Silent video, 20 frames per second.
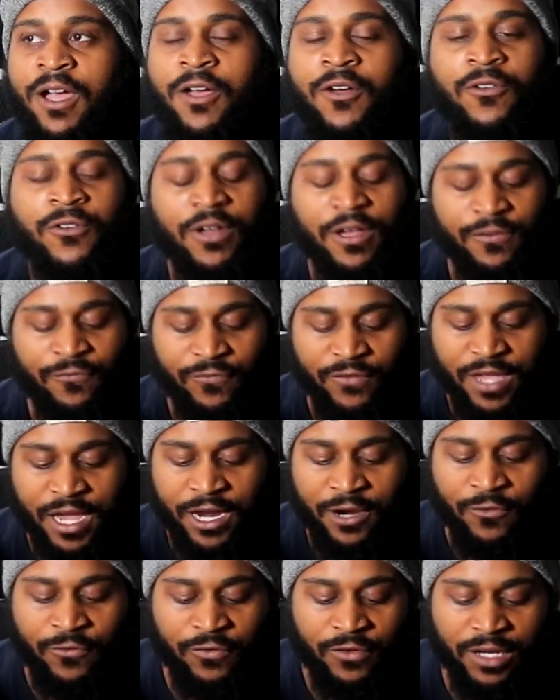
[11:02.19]
I don't know, I
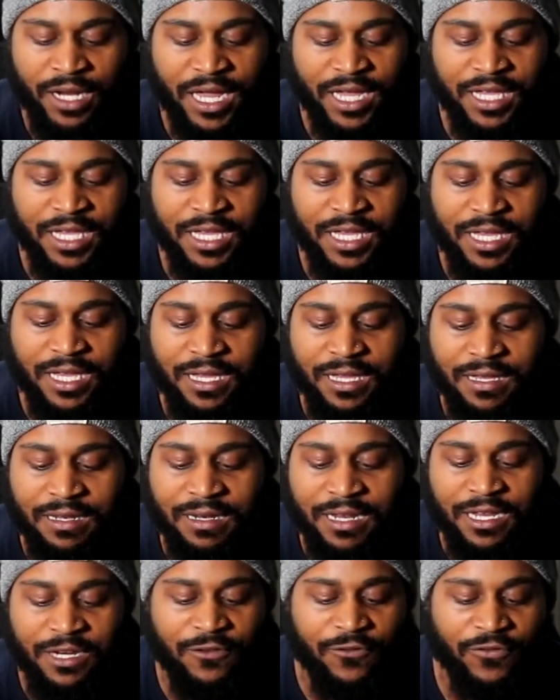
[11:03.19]
kind of feel like he
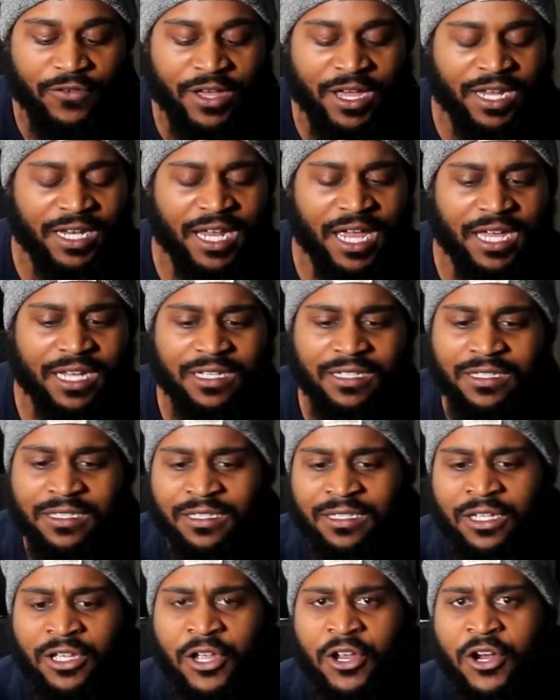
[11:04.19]
need to find like
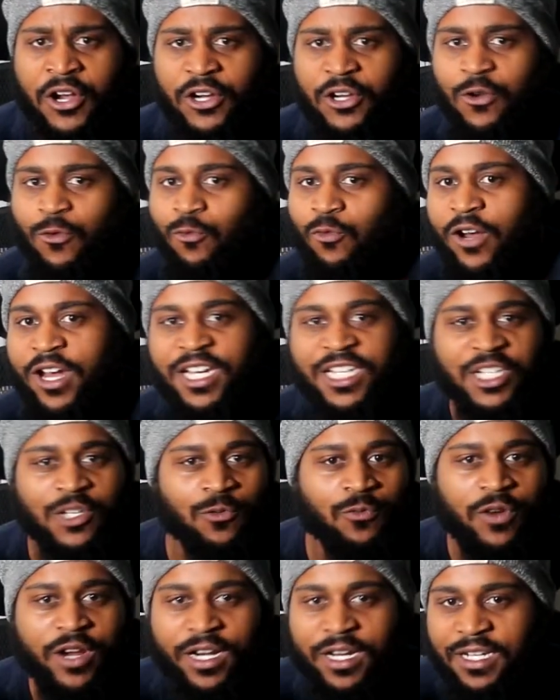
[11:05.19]
a
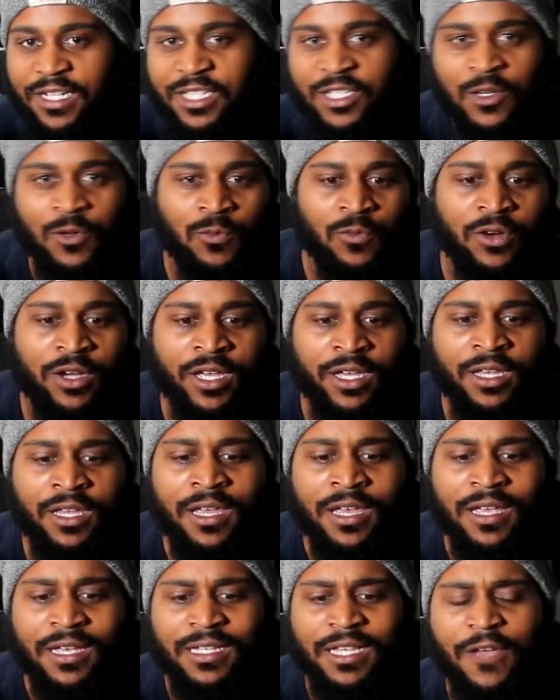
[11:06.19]
direction with it somewhat.
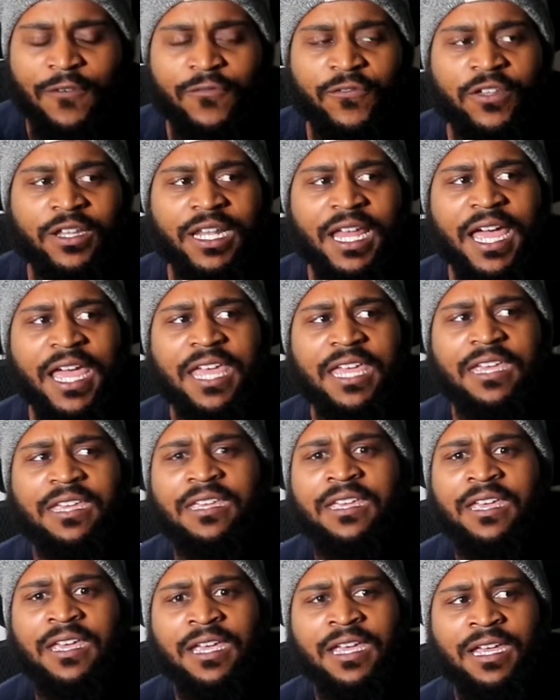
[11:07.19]
Because I feel like
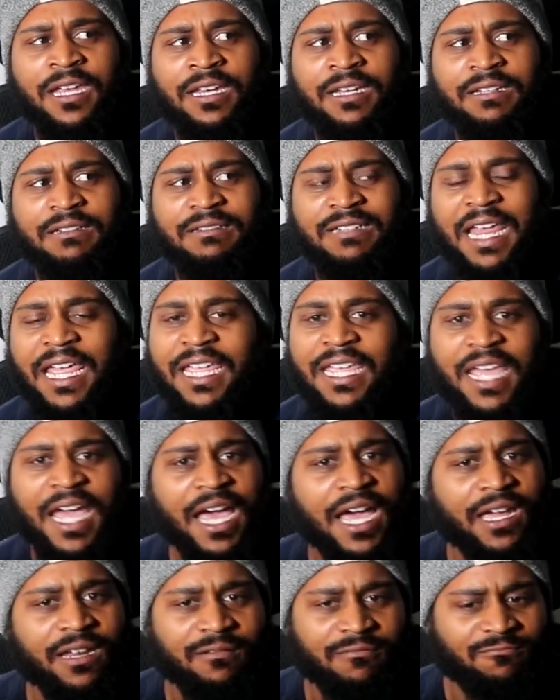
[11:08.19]
they
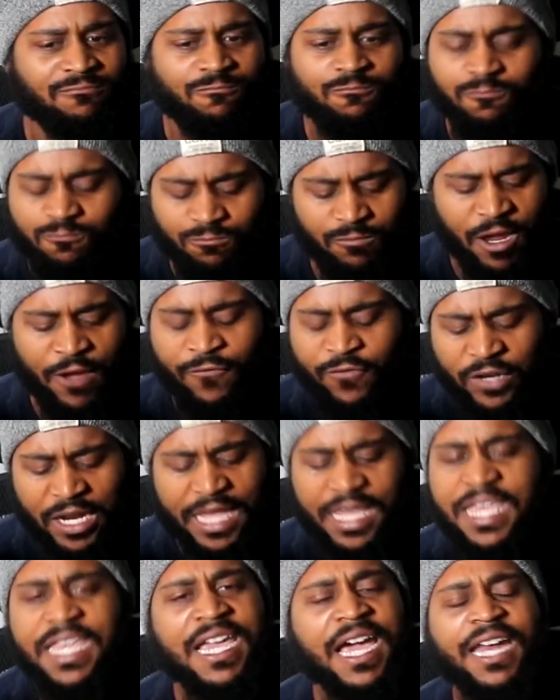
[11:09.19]
got, I feel
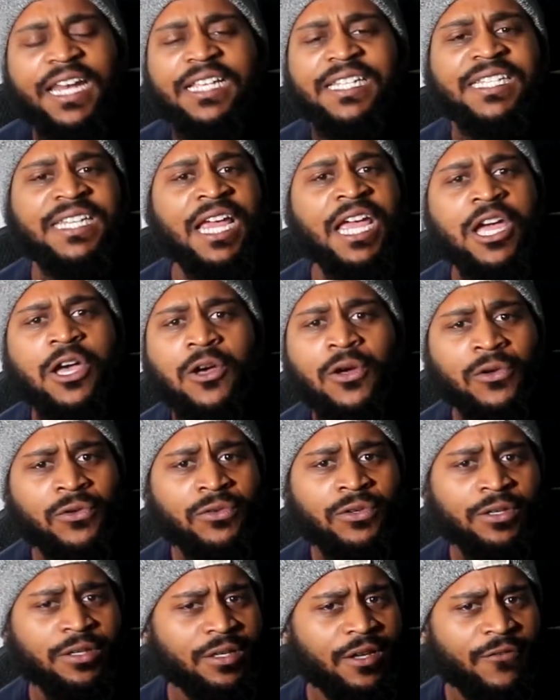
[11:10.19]
like he got a
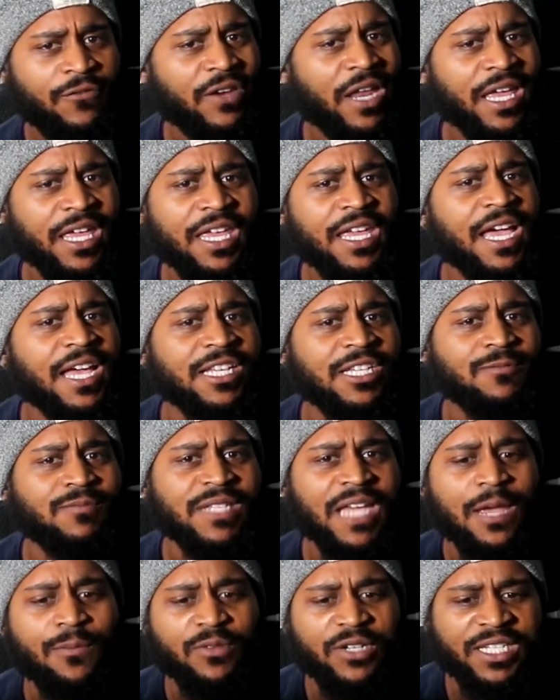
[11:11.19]
sound. I feel like he got some
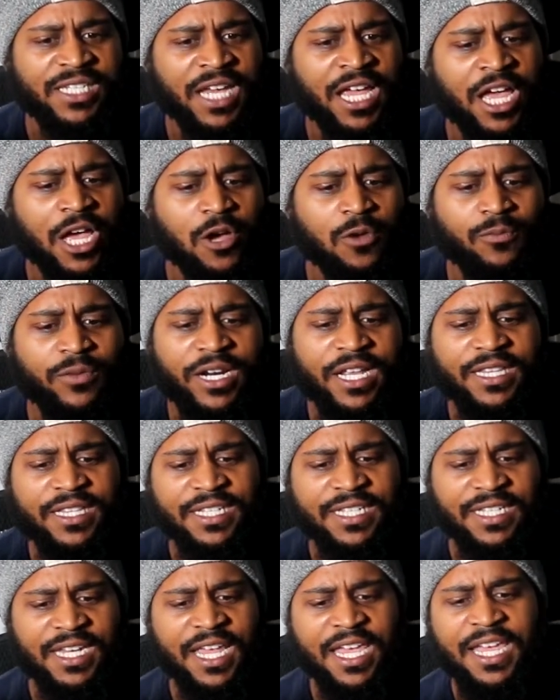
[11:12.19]
type of sound, but at
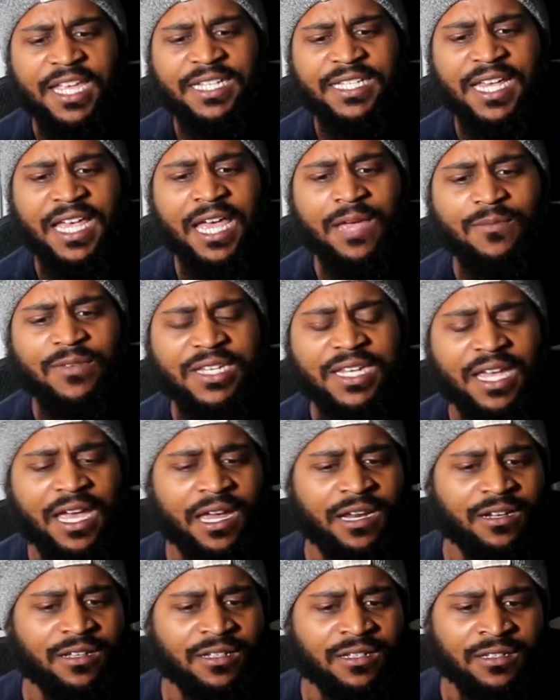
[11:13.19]
the same time, it's
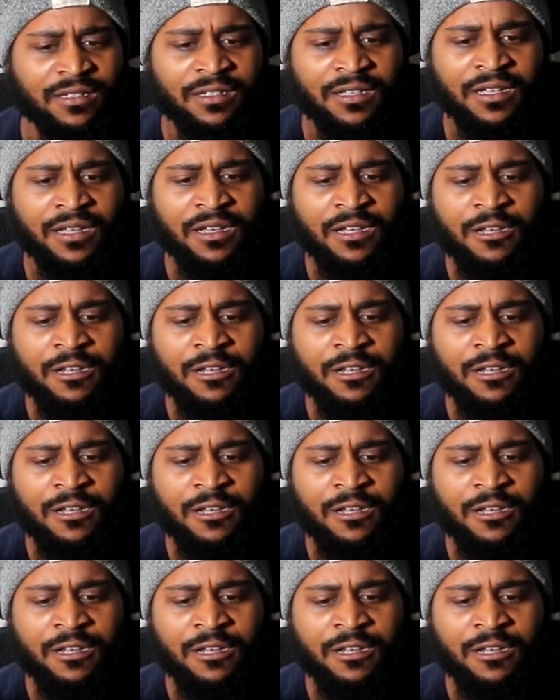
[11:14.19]
kind of